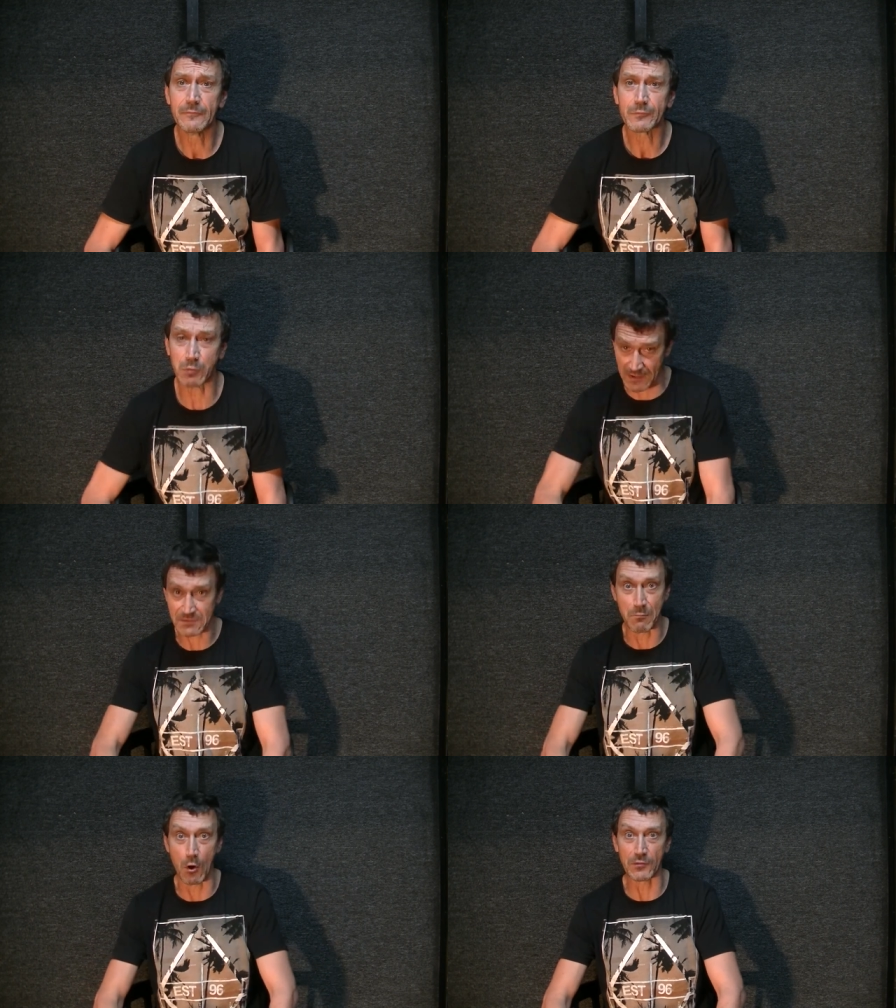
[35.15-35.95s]

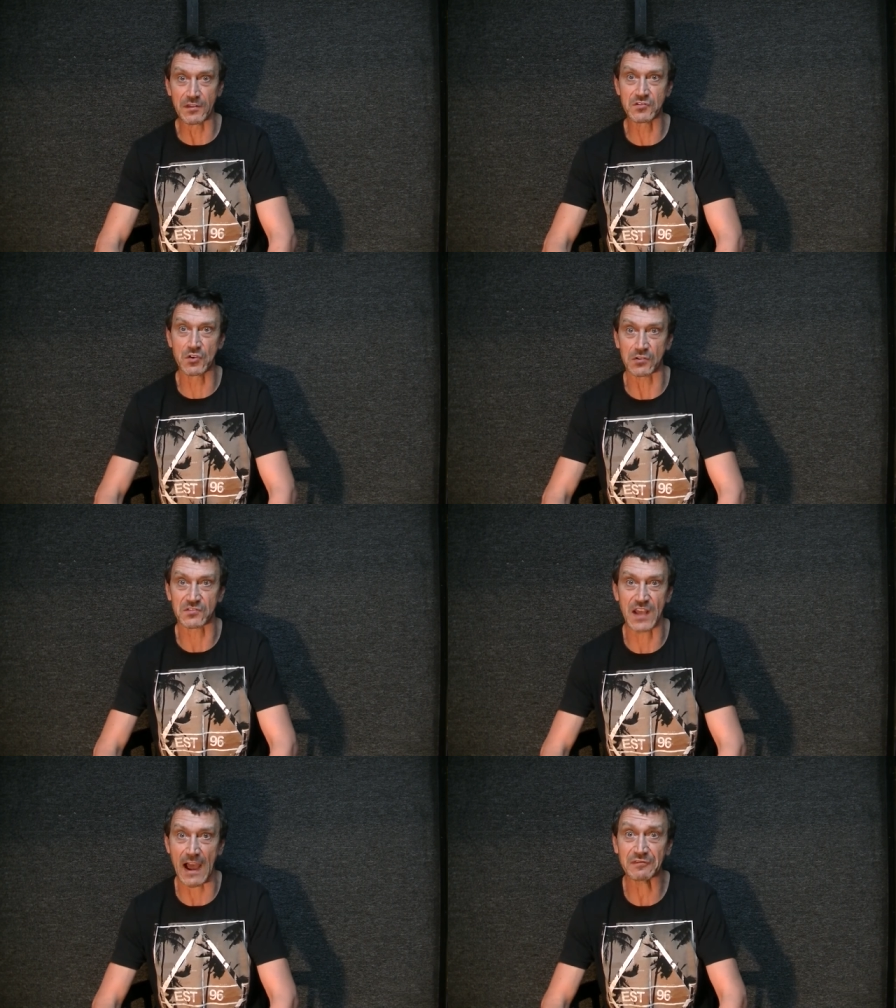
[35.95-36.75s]
That's more than
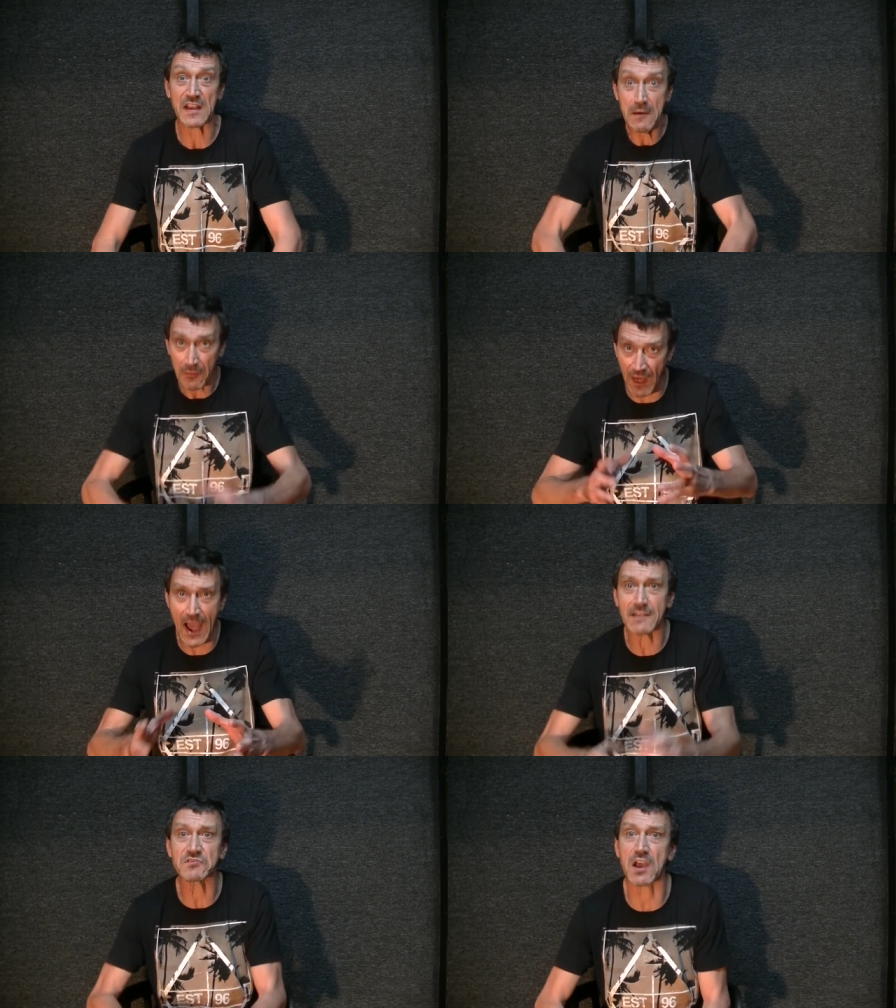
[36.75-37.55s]
just daft,
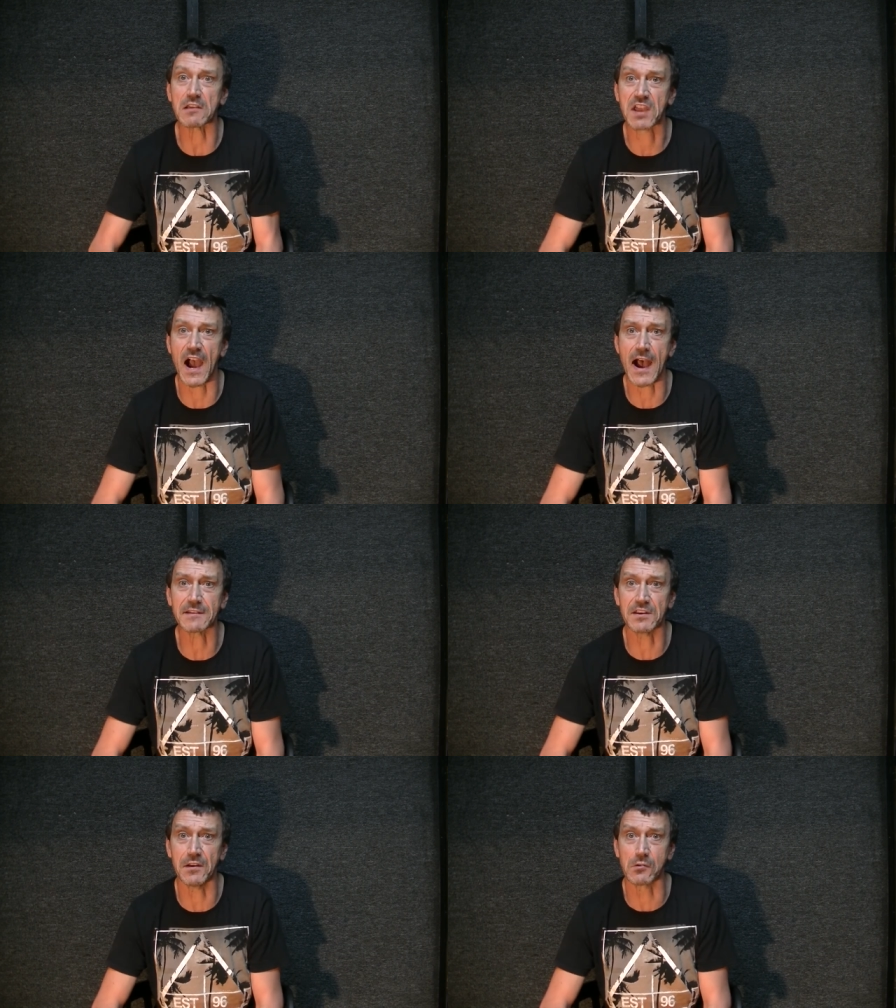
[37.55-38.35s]
that's a
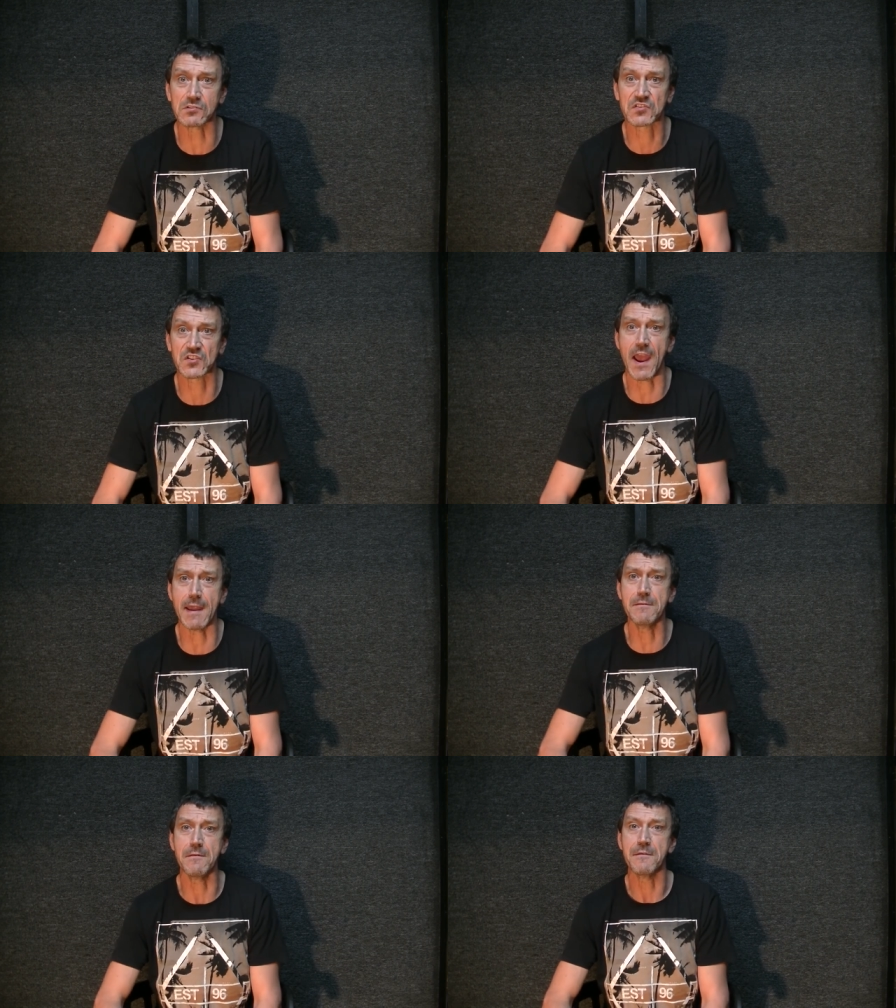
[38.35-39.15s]
cardinal
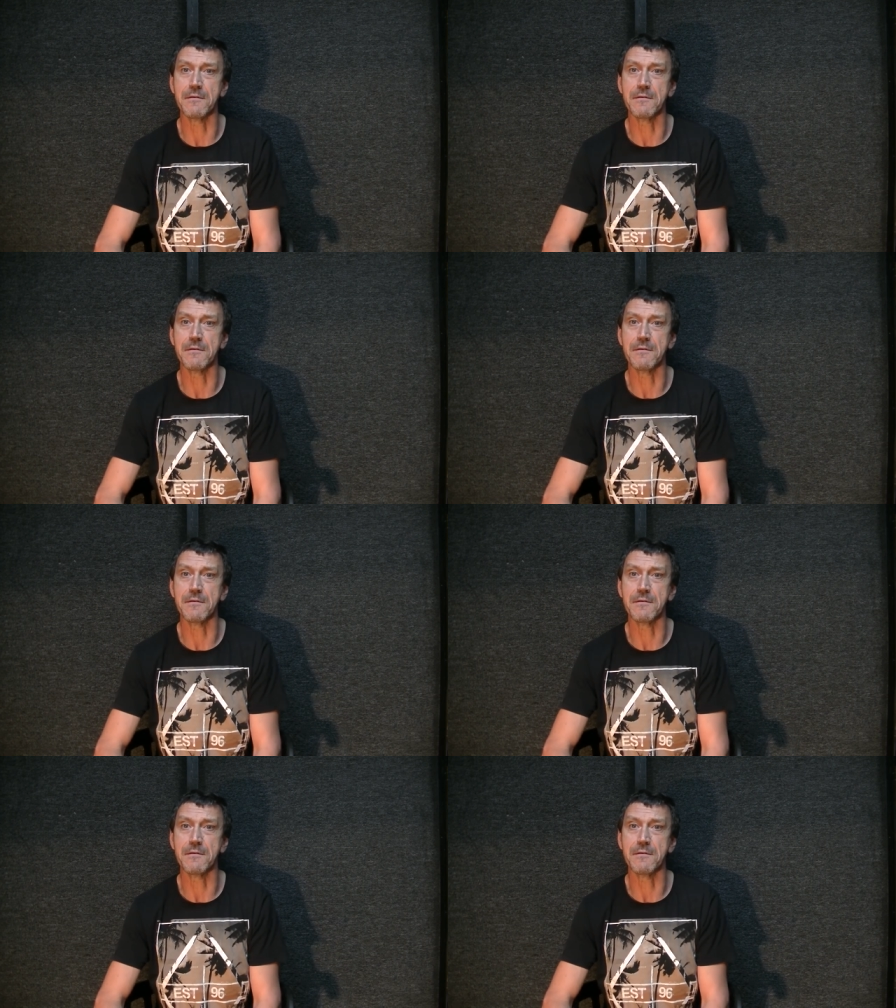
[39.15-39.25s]
sin.